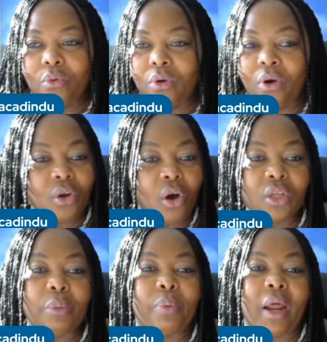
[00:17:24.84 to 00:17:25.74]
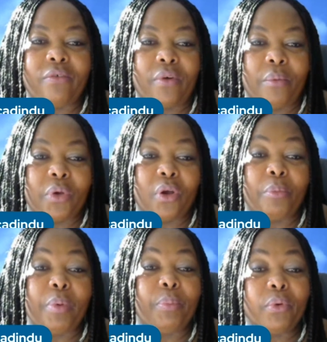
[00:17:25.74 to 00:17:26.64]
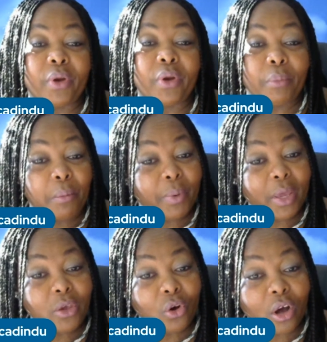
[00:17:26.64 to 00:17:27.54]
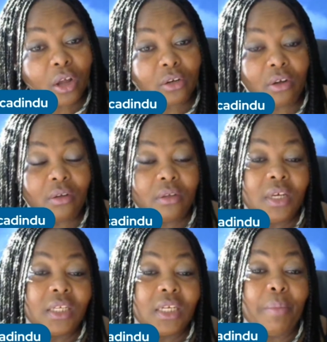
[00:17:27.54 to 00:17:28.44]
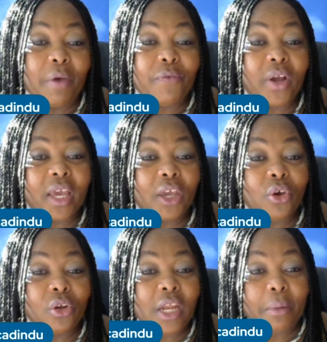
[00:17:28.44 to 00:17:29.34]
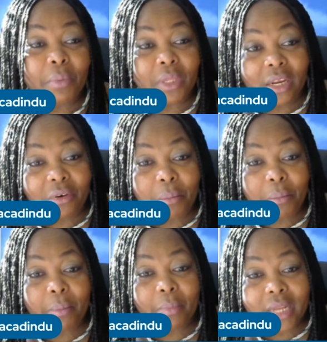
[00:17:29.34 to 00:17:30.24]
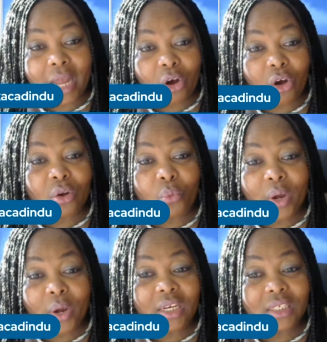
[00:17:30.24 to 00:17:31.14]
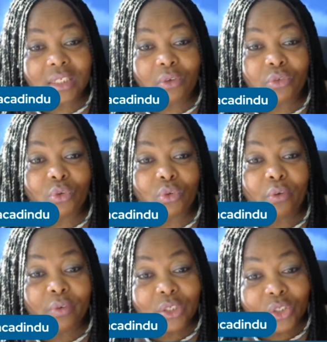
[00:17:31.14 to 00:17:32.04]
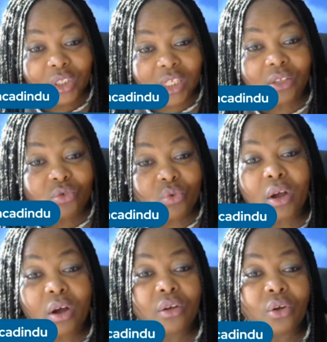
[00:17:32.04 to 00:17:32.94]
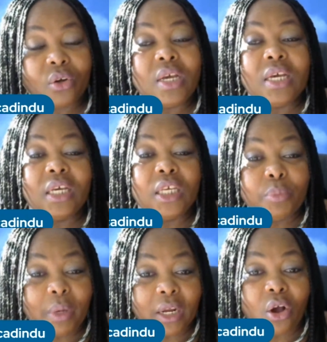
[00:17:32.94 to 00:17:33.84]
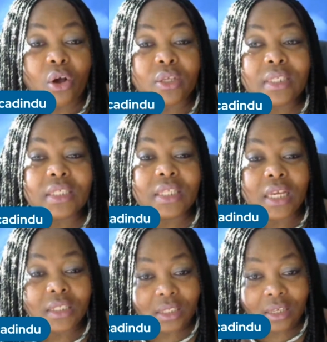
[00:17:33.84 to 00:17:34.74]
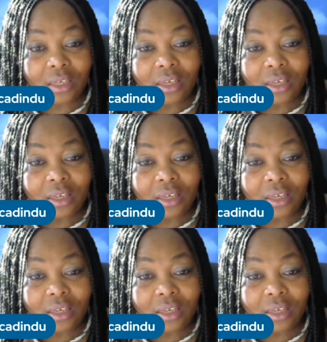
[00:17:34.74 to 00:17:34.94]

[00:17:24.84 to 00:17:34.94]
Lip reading: on all the platforms, because people remember your color. They may forget your name, but they remember that color where they see. So when you stick to a color, it's better. Consistency,